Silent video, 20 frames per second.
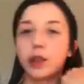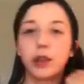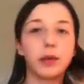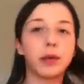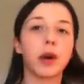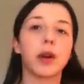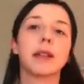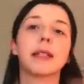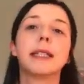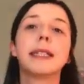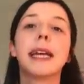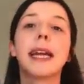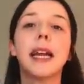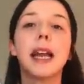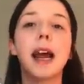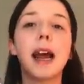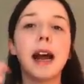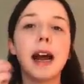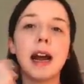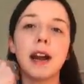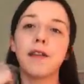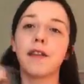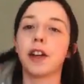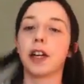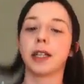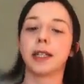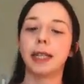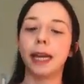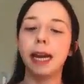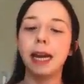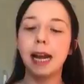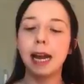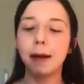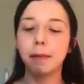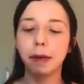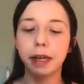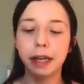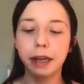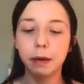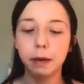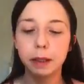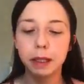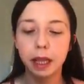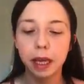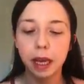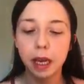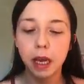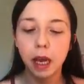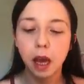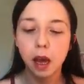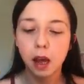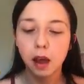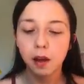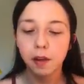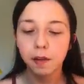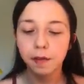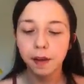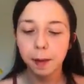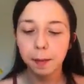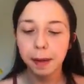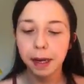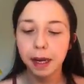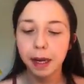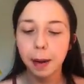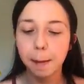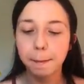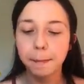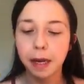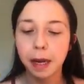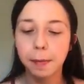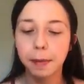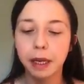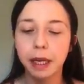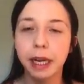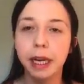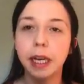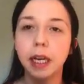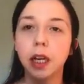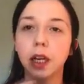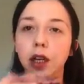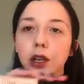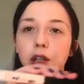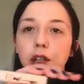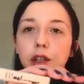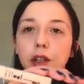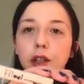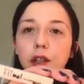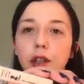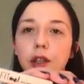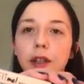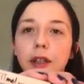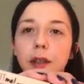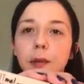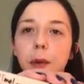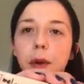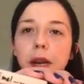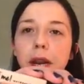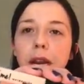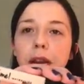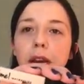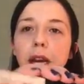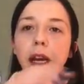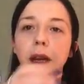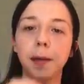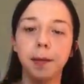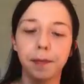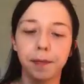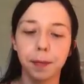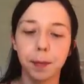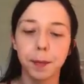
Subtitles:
on to concealer, and for concealer I'm going to use the Fit Me Maybelline, just this one here,